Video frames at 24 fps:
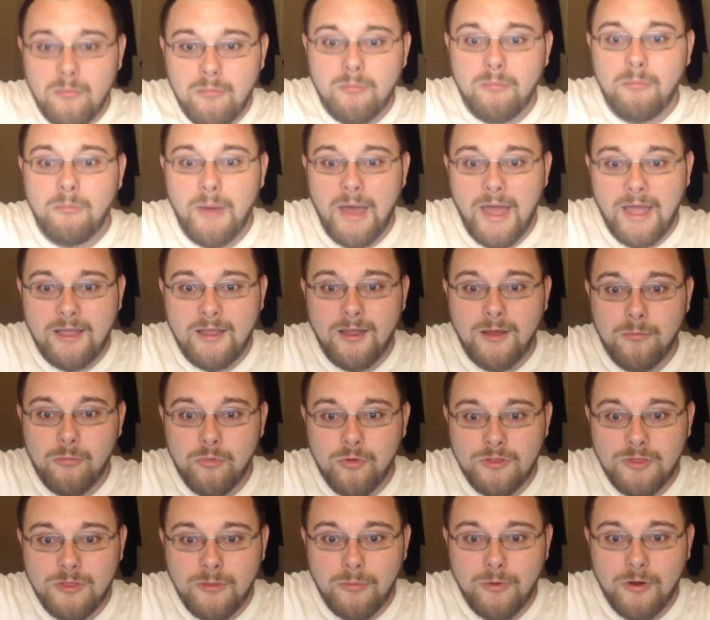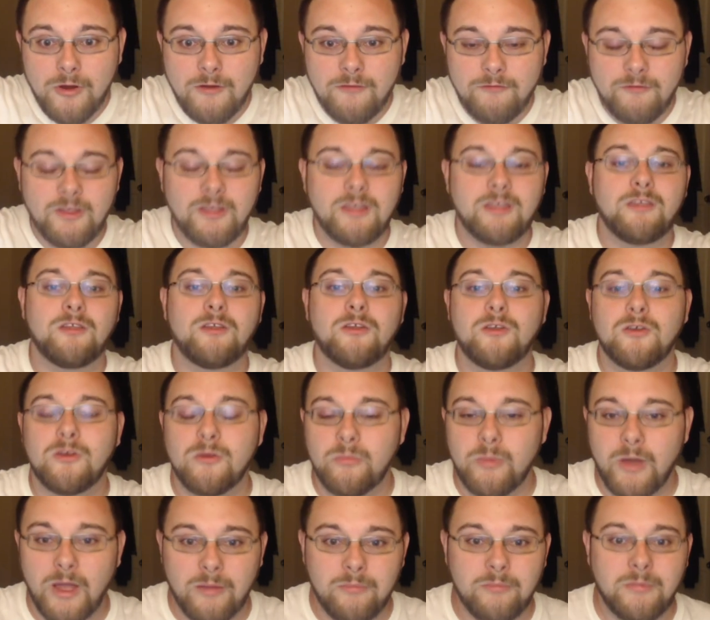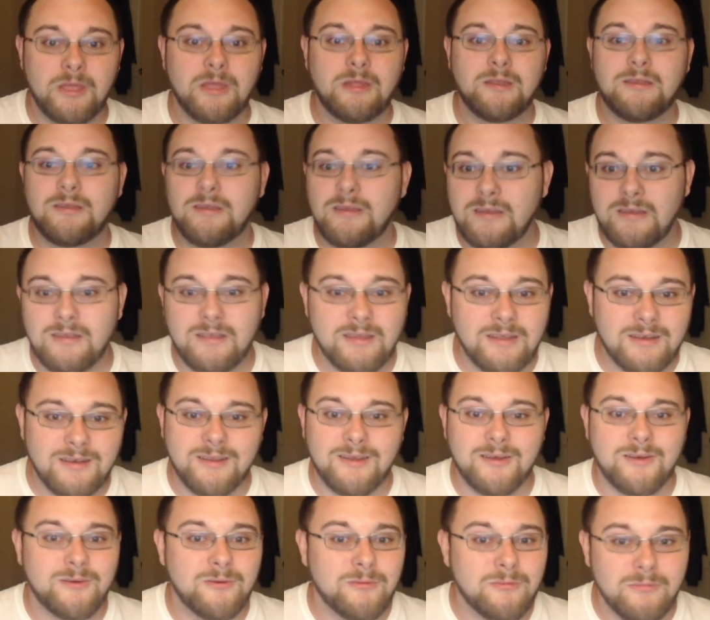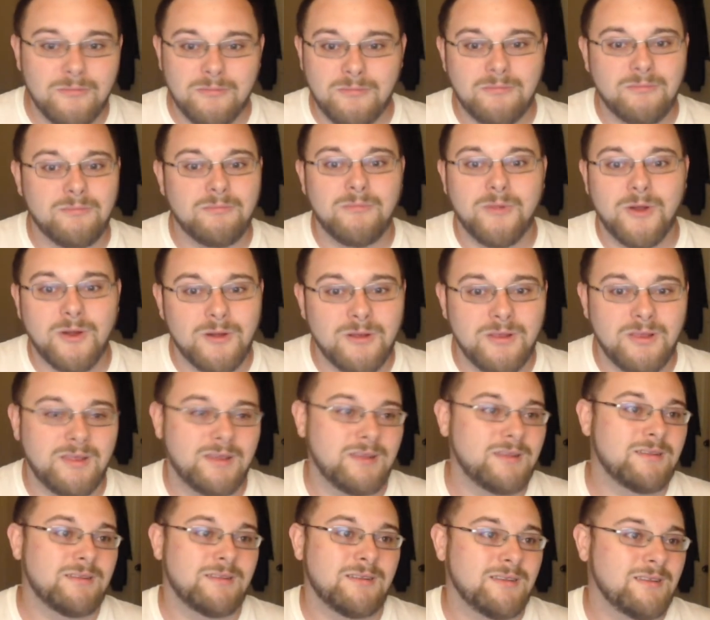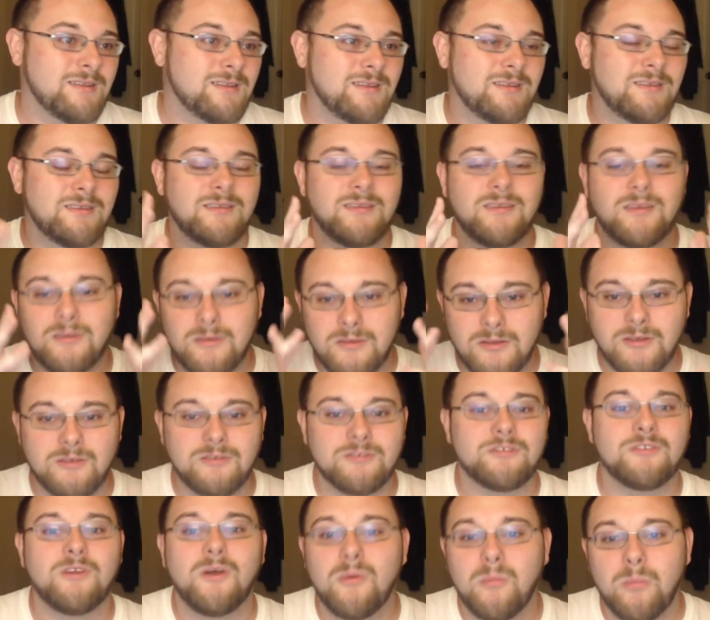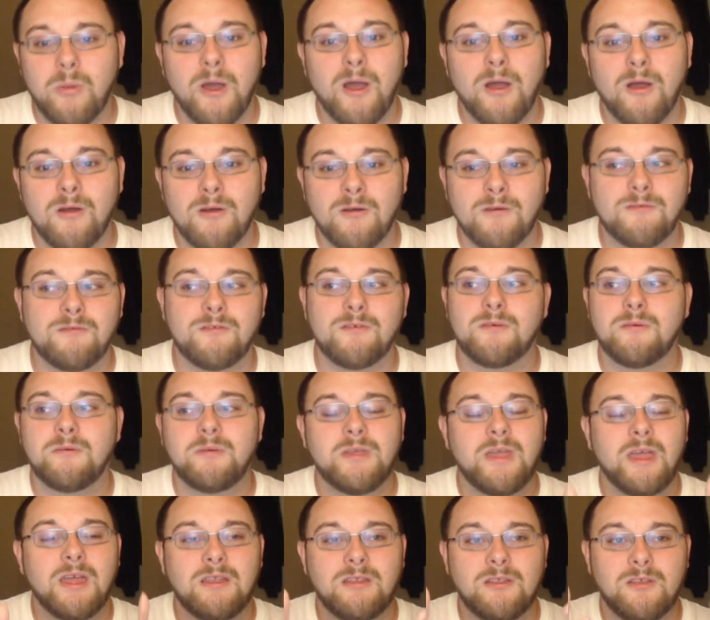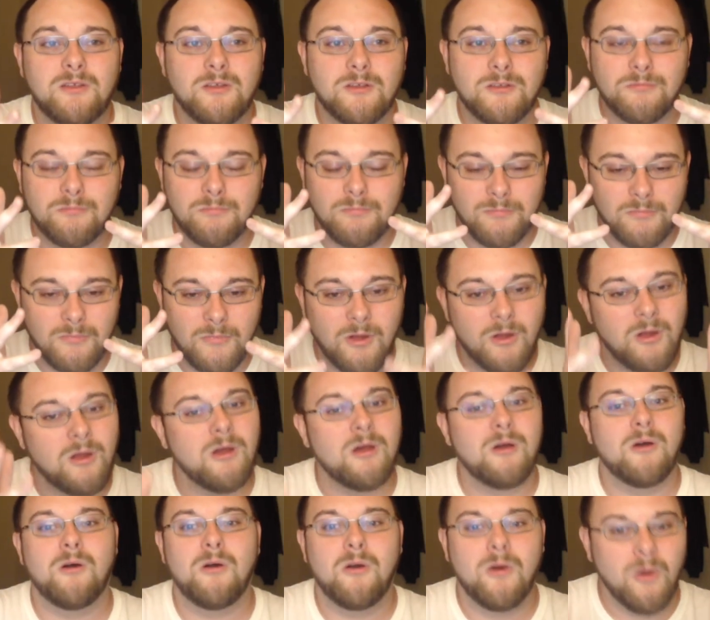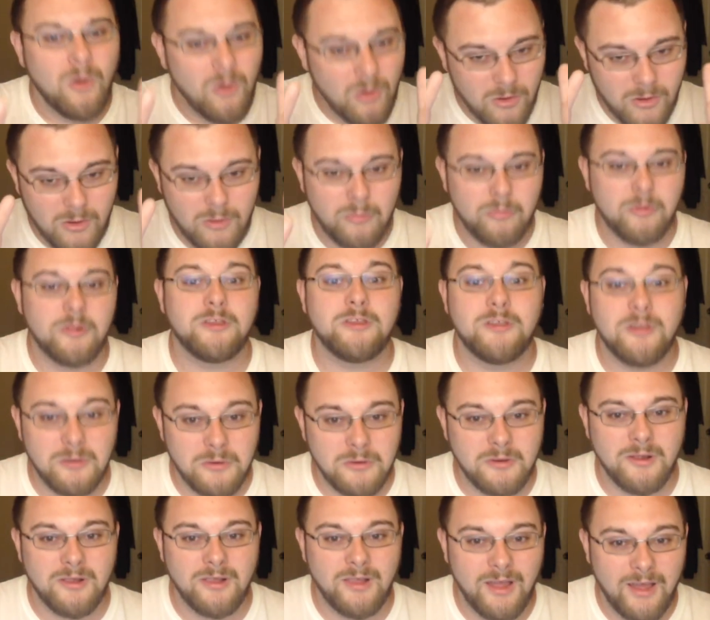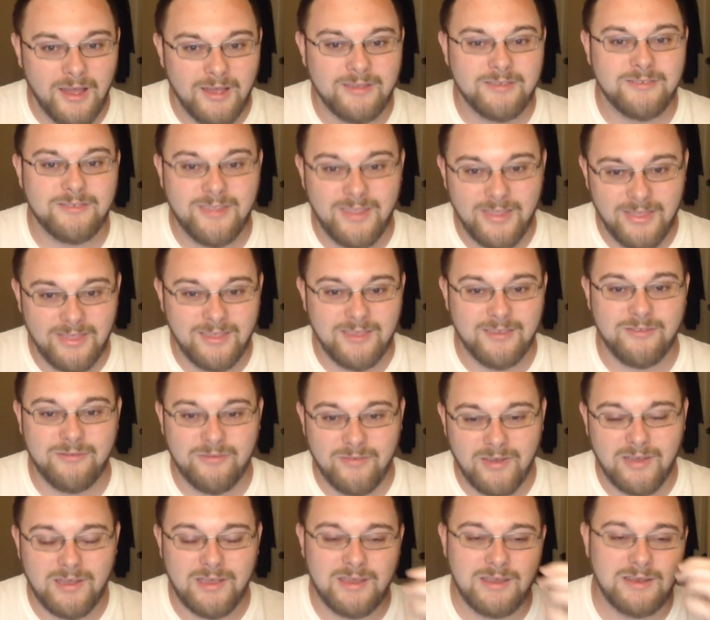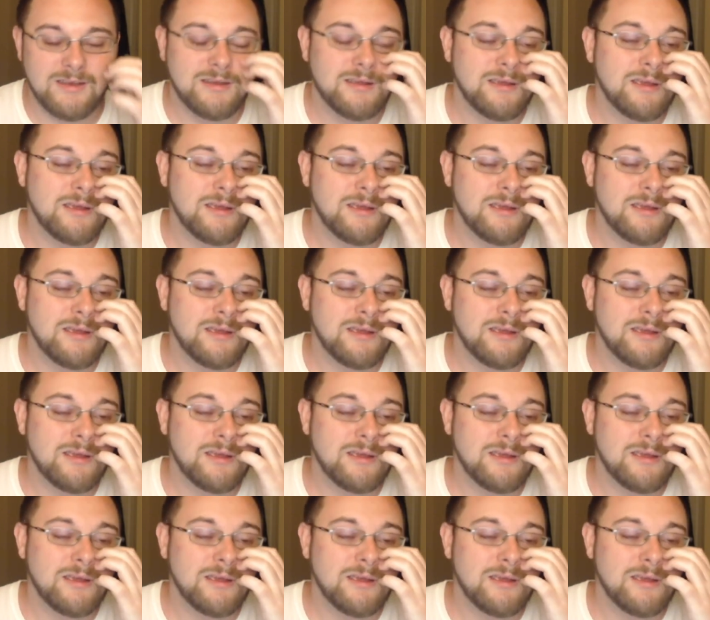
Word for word: back up with the perfect cube. I mean, you know, Merlin, you're so powerful, yet you're horribly utilized in this fight.